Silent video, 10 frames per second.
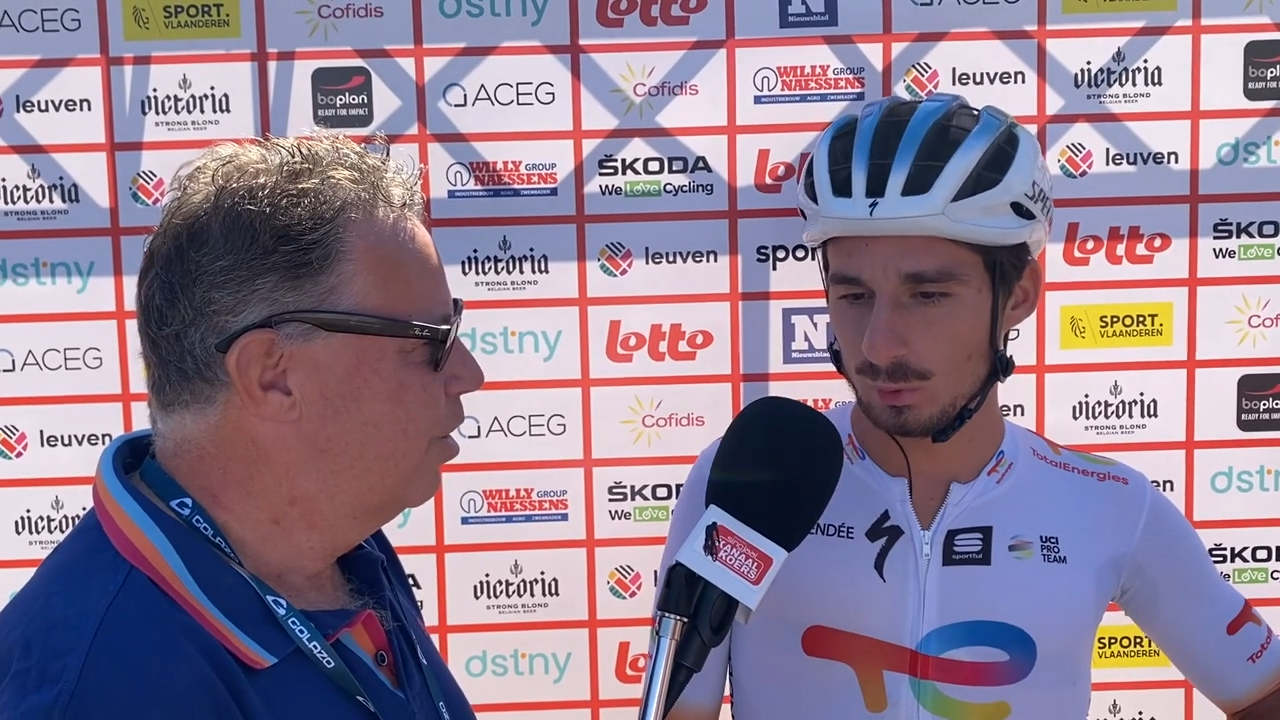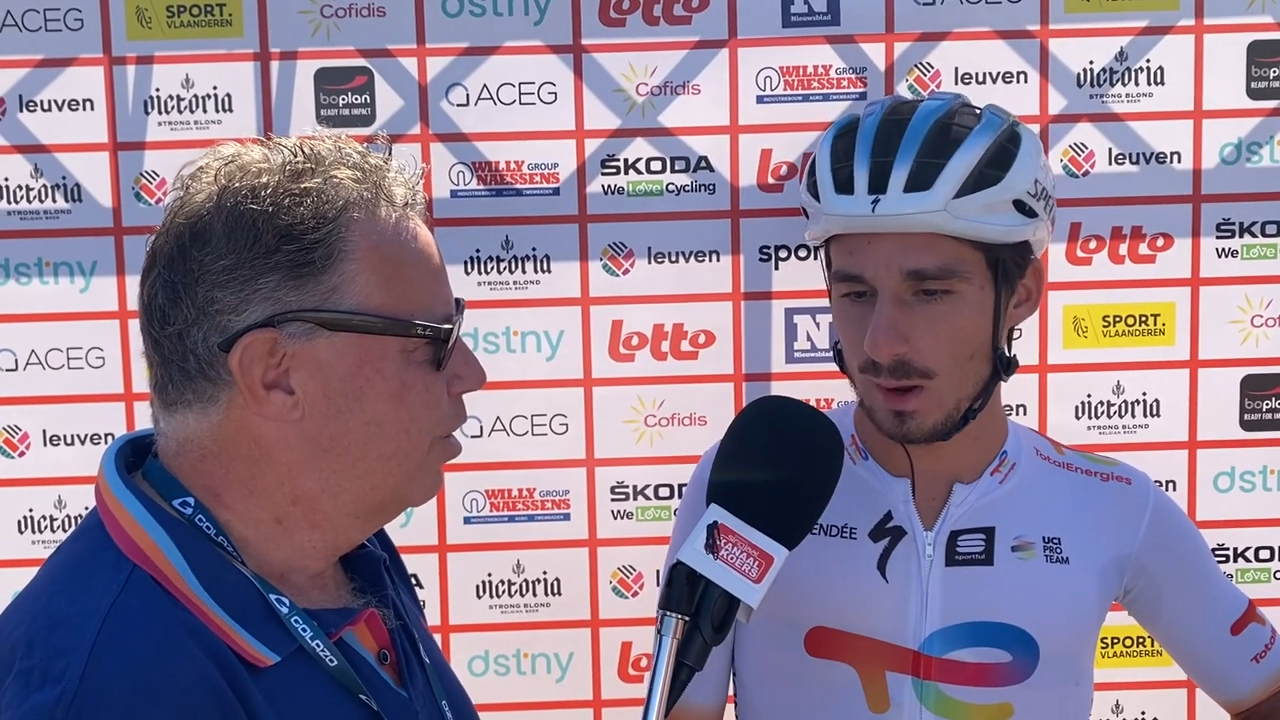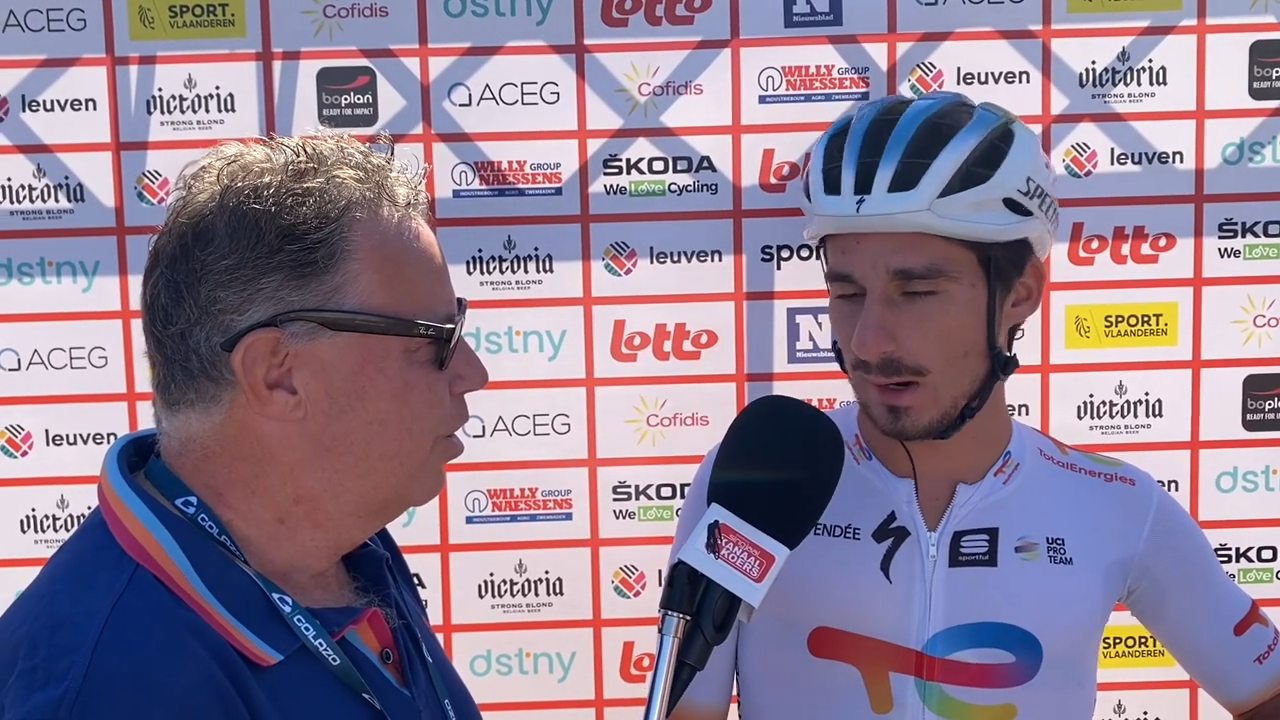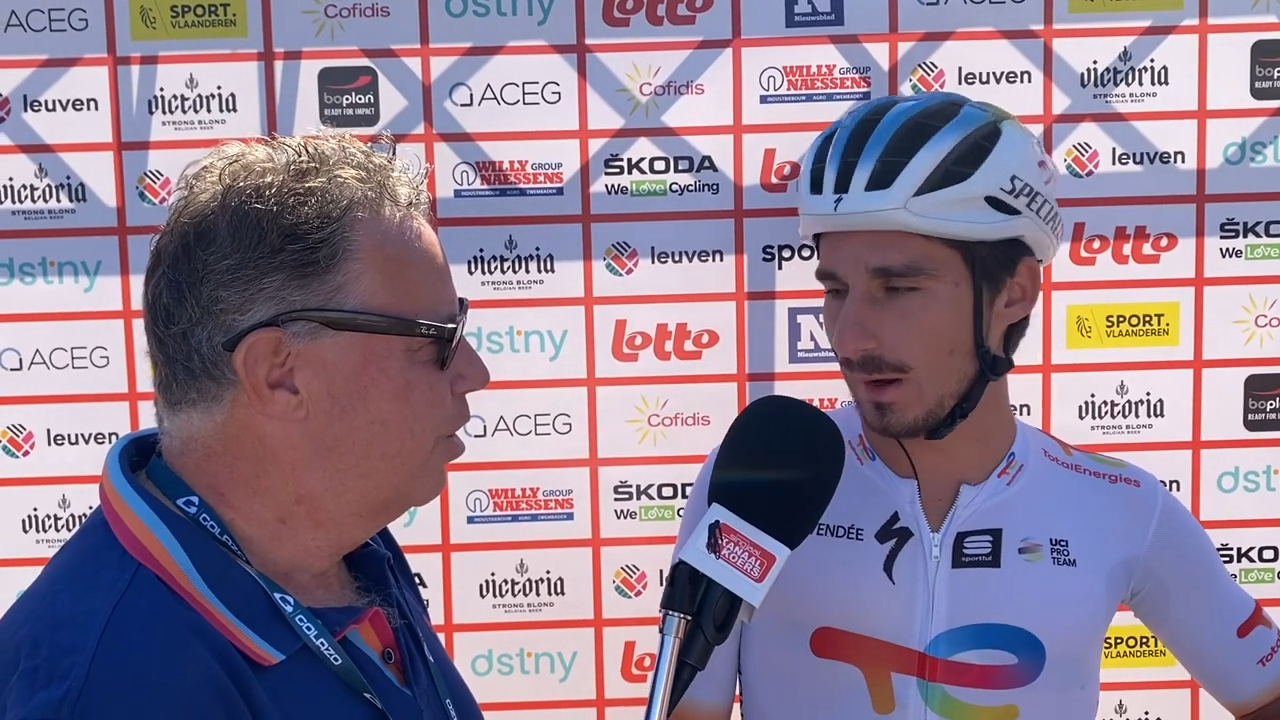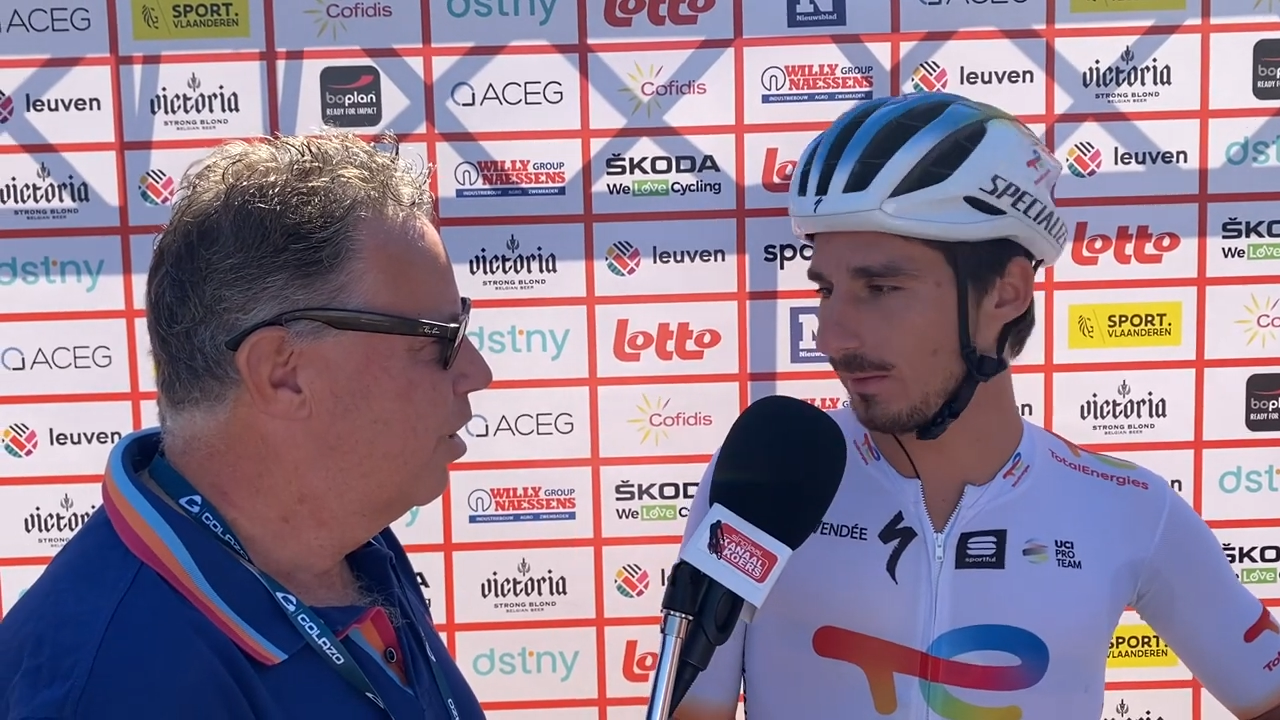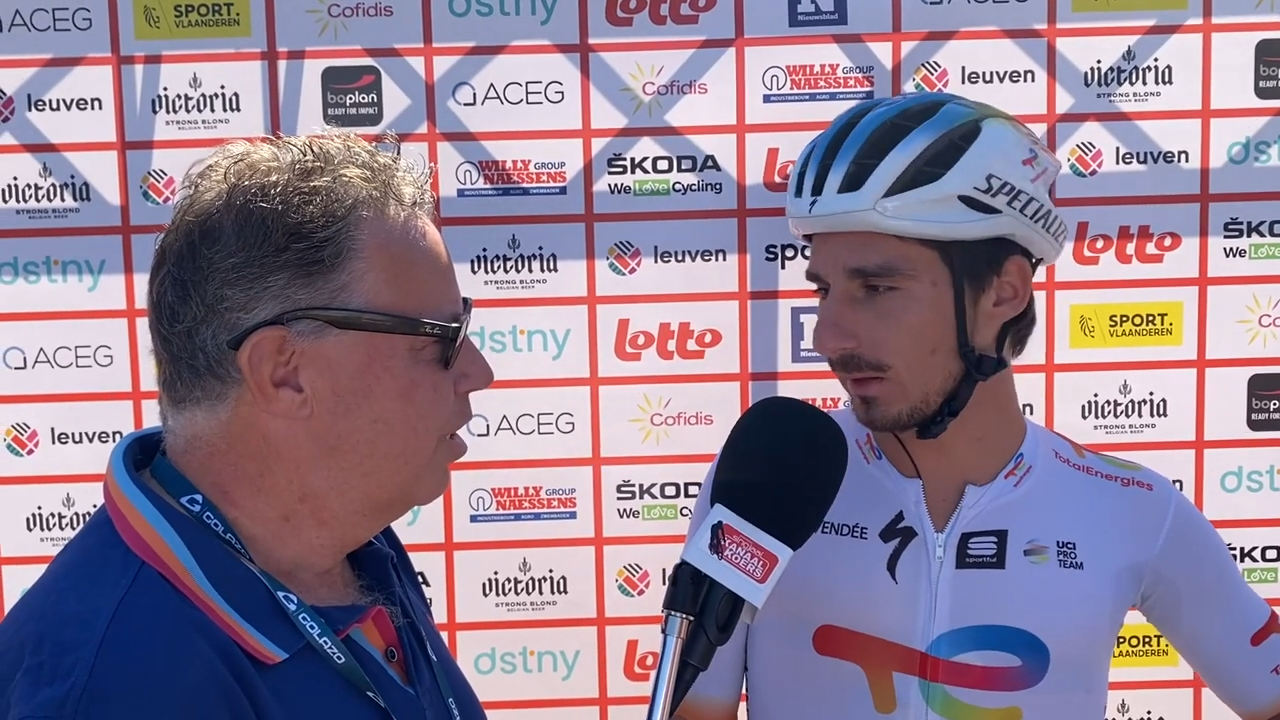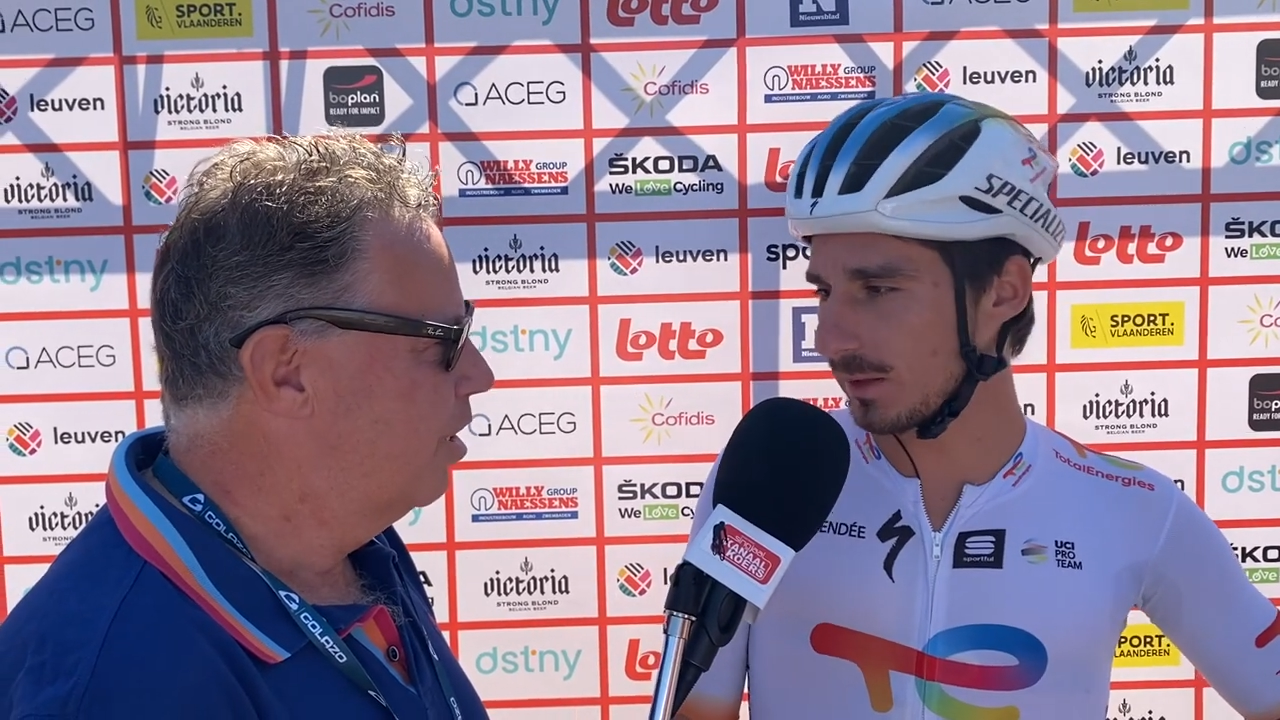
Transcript: to arrive at the